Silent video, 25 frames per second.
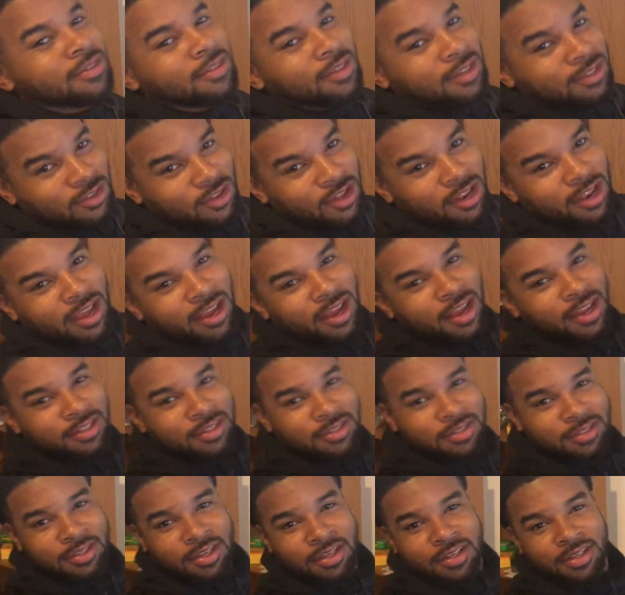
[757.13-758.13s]
That's all I
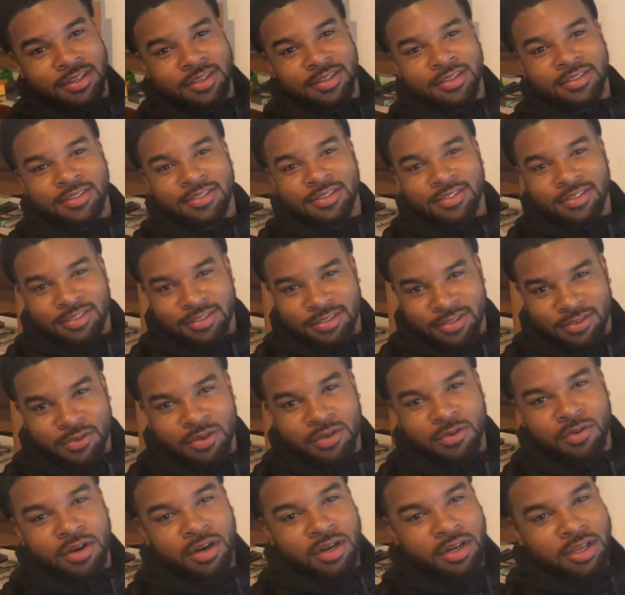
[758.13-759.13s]
got to say.
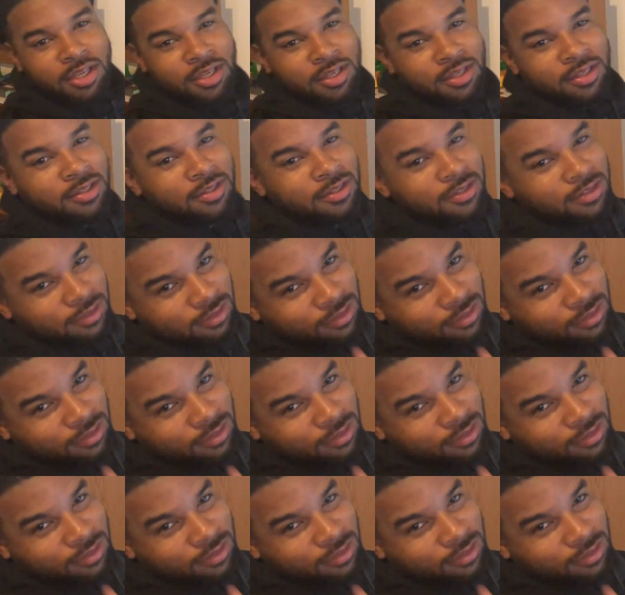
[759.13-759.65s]
We work. Career.